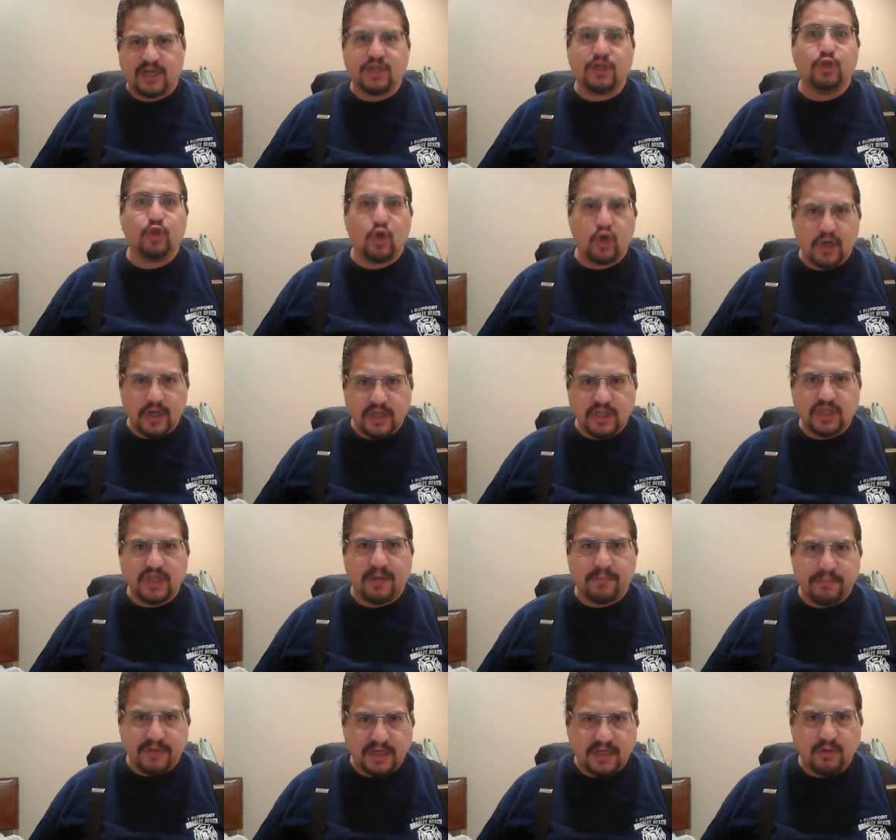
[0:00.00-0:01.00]
To look at
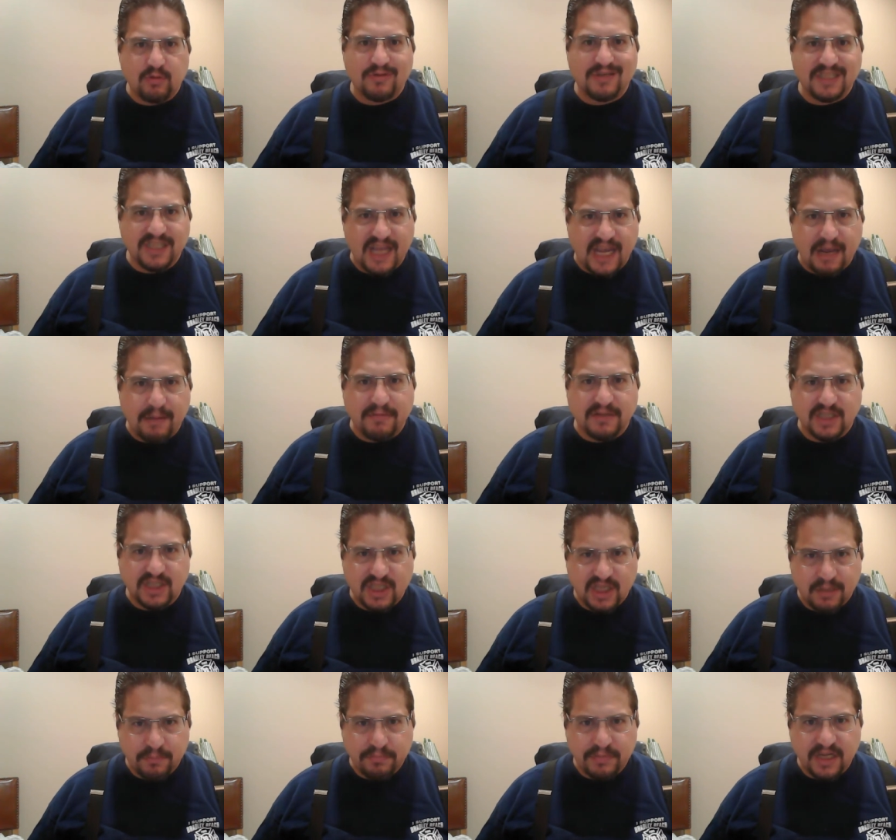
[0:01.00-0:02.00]
something, to examine
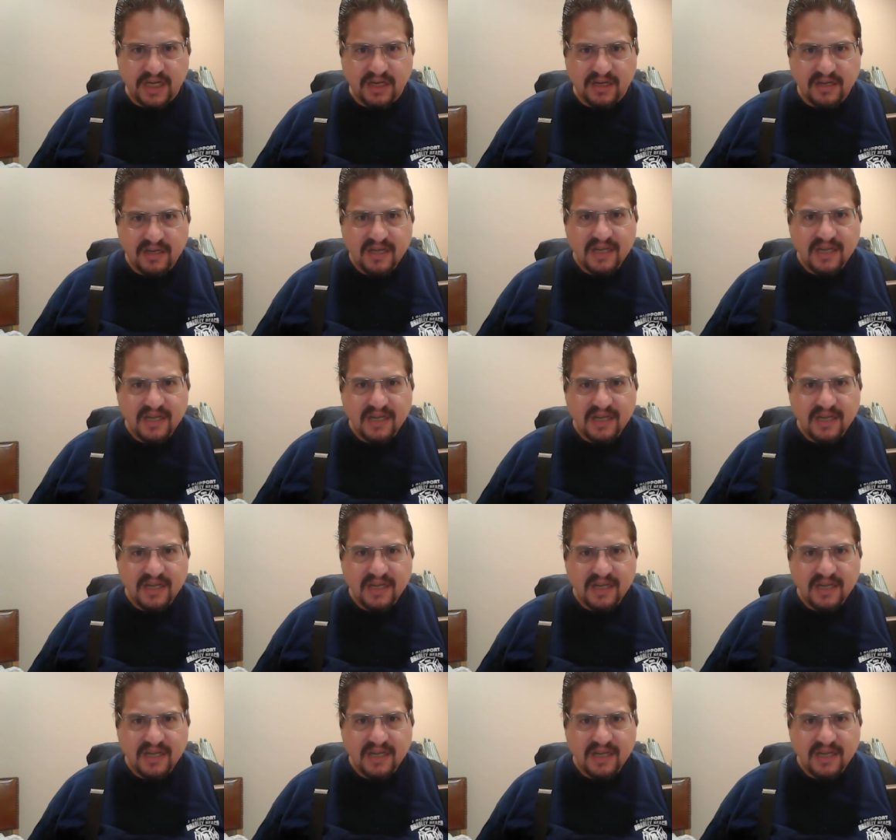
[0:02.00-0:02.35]
something,